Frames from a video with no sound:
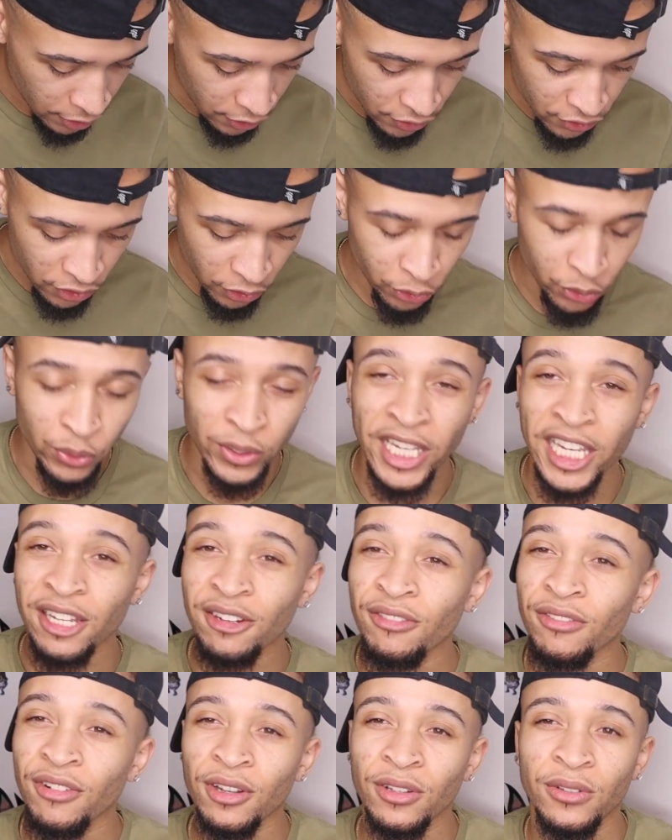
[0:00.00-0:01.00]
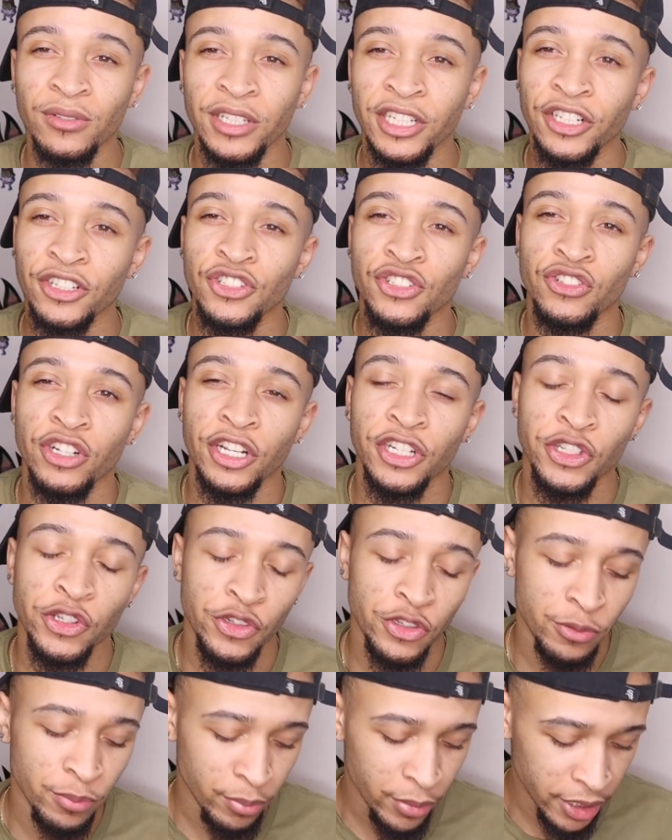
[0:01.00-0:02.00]
So you can follow their
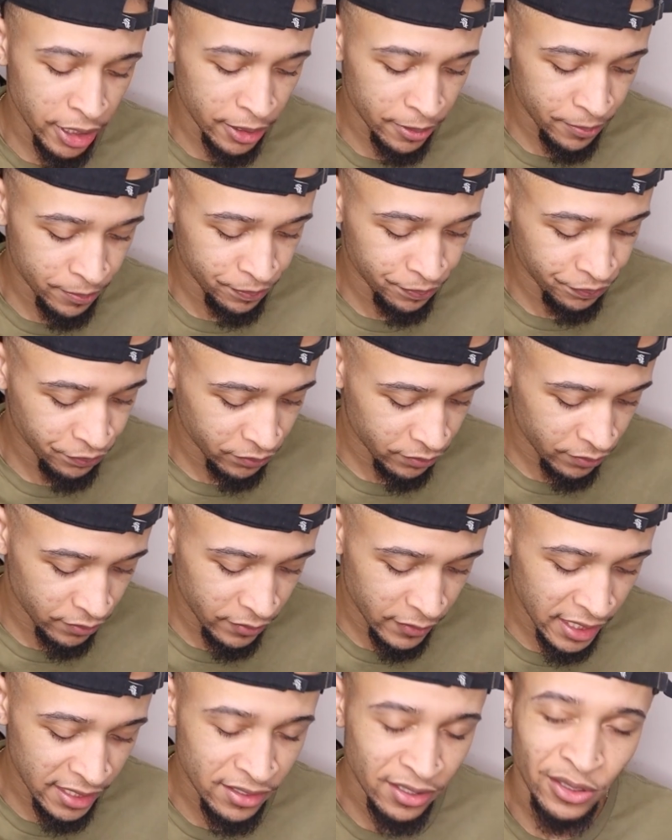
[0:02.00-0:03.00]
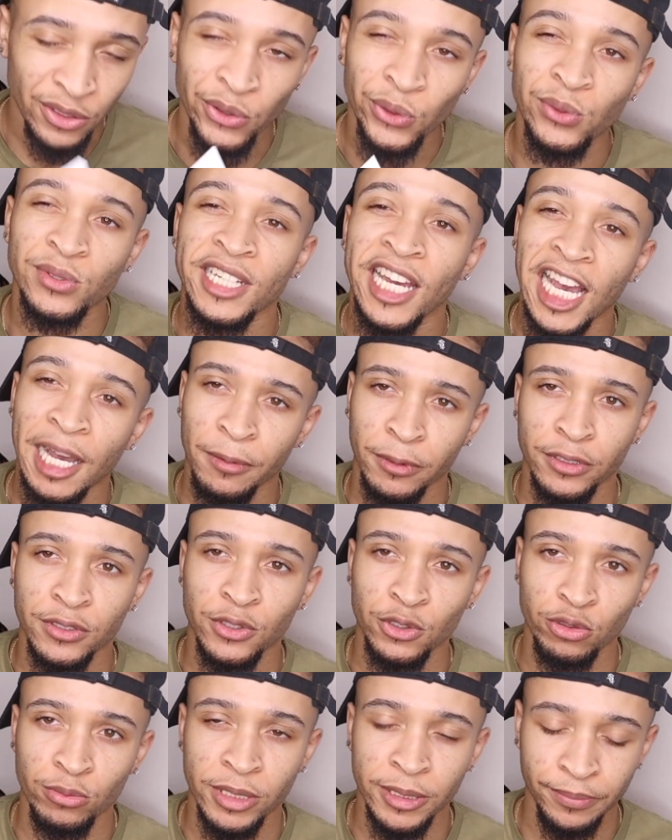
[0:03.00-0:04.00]
instructions, but it's a little time
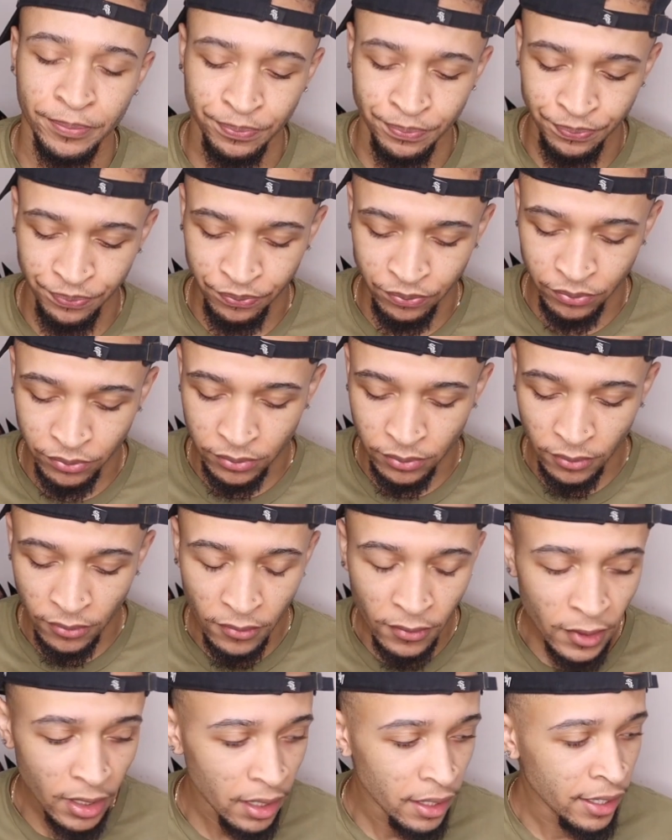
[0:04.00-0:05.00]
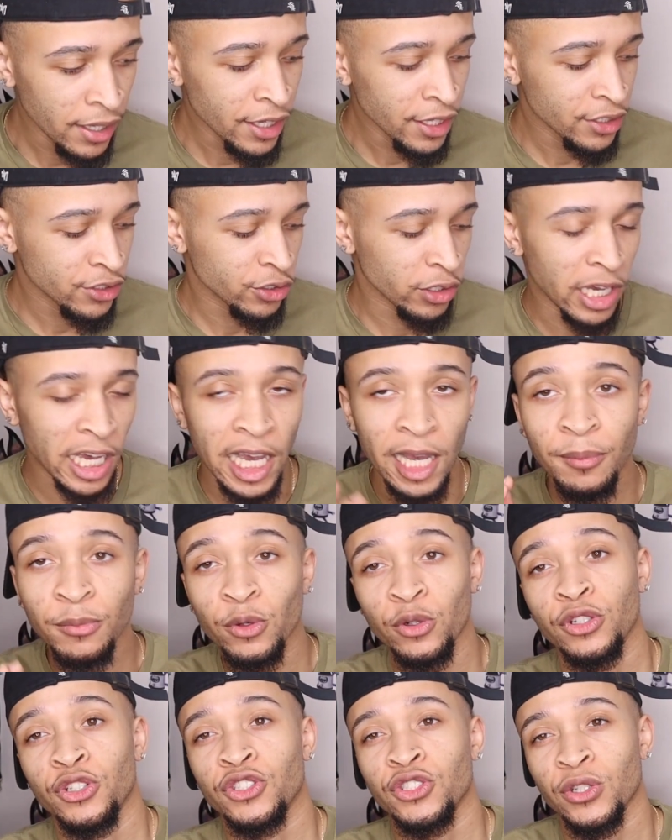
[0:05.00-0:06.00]
consuming. So I'm
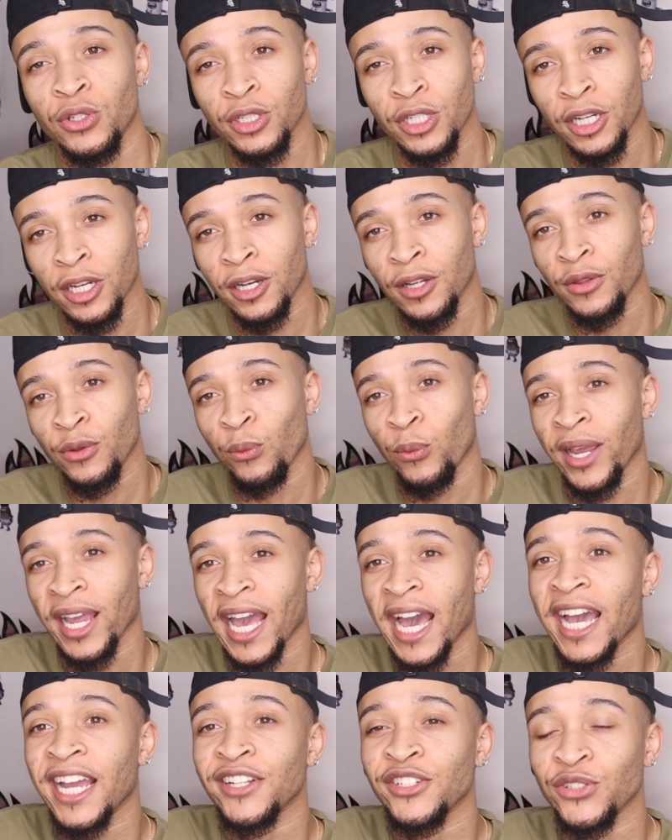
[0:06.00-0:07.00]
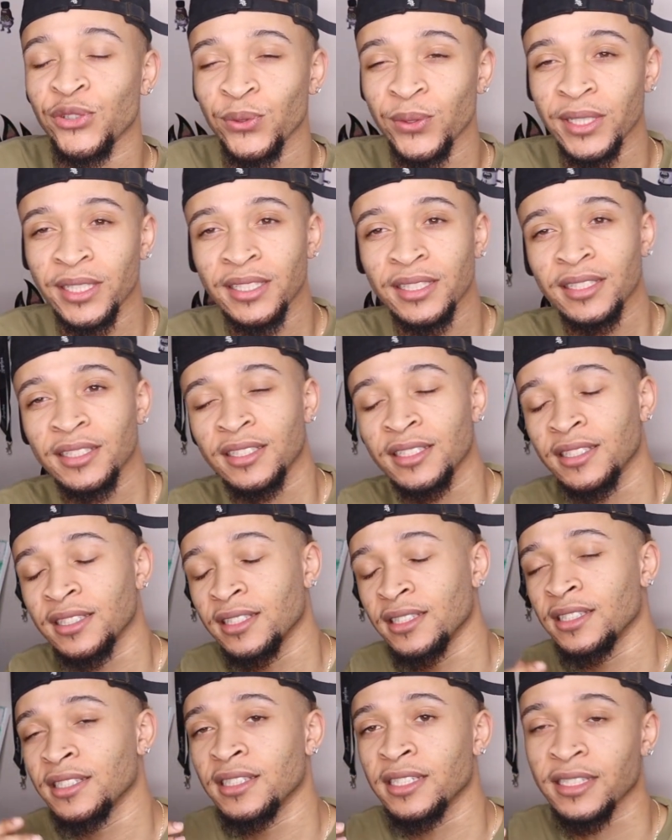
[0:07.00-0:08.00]
going to show y'all the way I do it
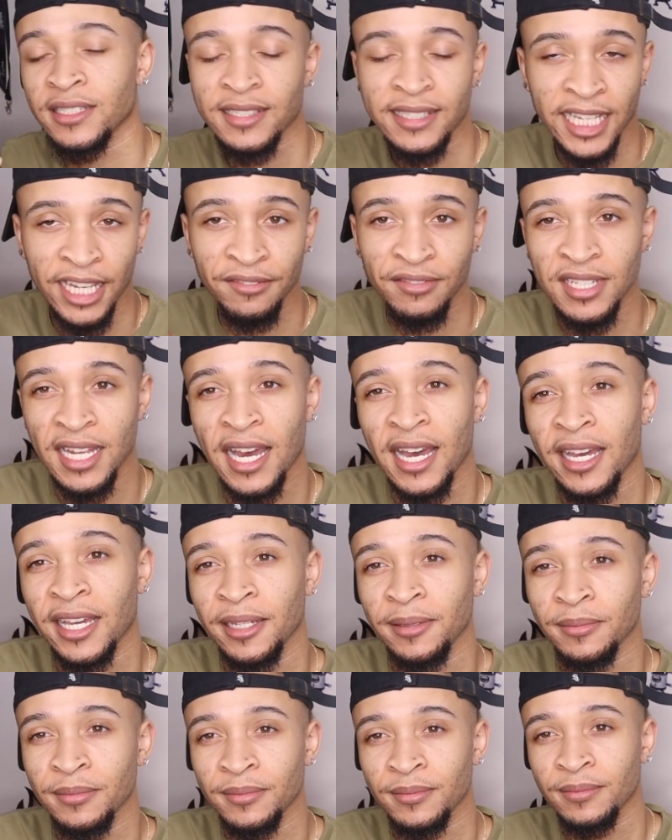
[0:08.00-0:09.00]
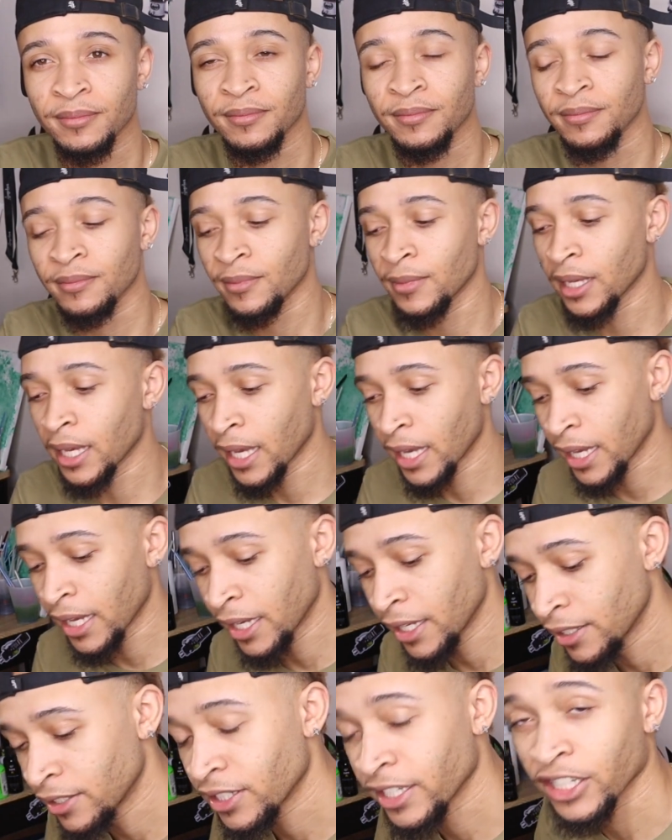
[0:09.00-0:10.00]
to save time
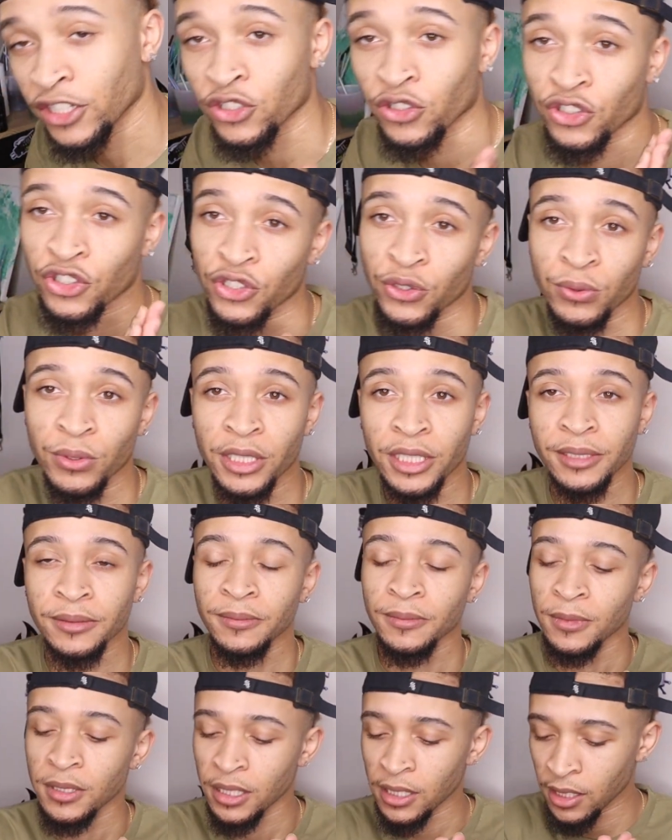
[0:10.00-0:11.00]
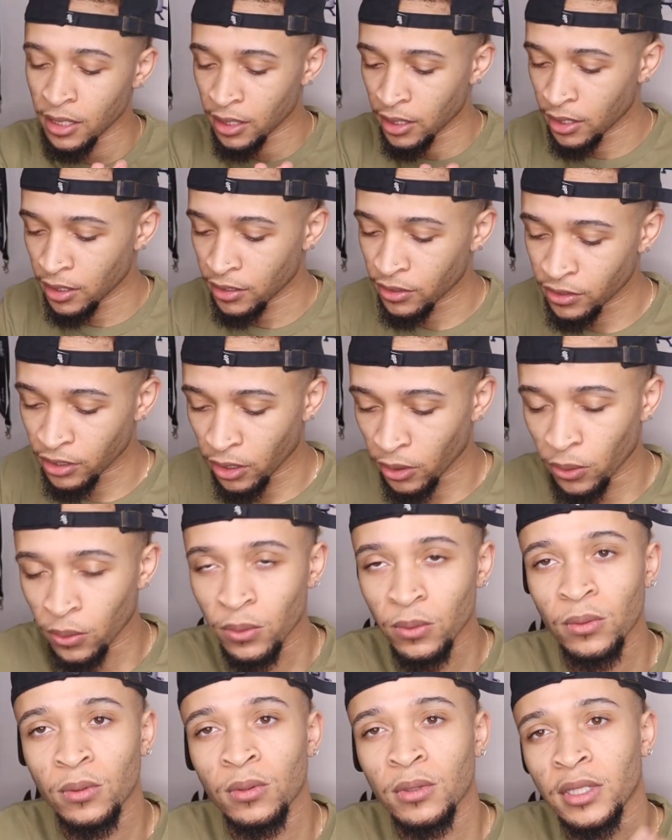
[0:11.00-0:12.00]
and to get your shoe done. So
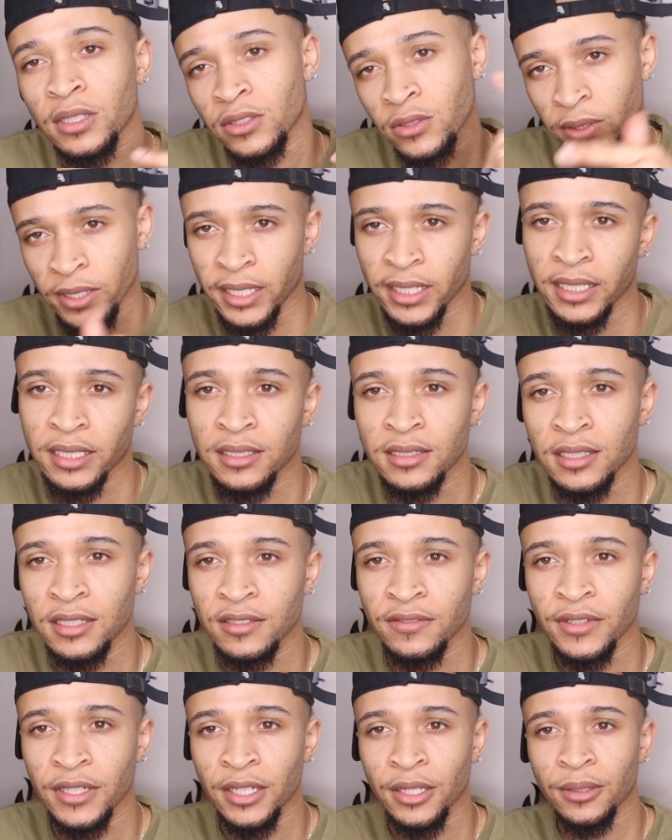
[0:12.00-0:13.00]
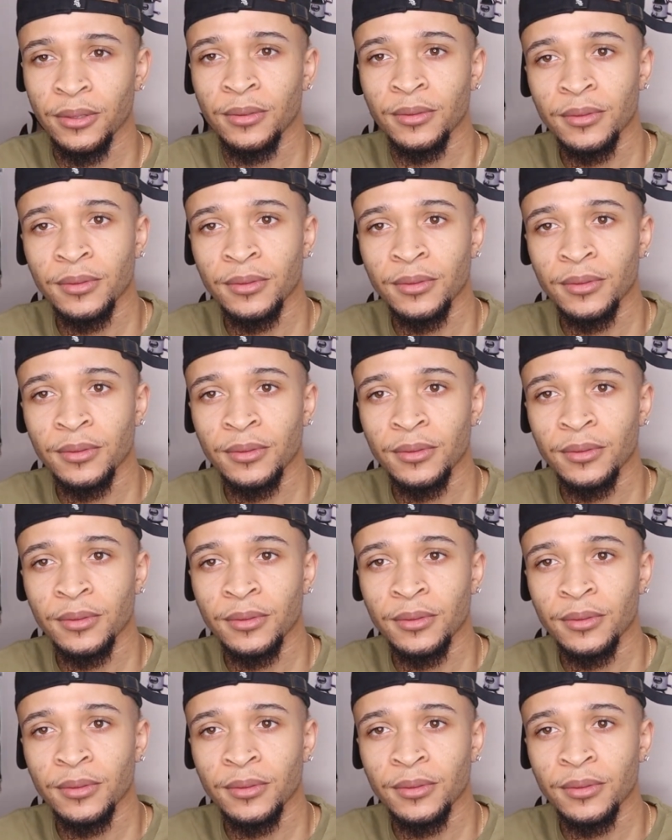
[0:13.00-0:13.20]
let's go ahead and get into this video.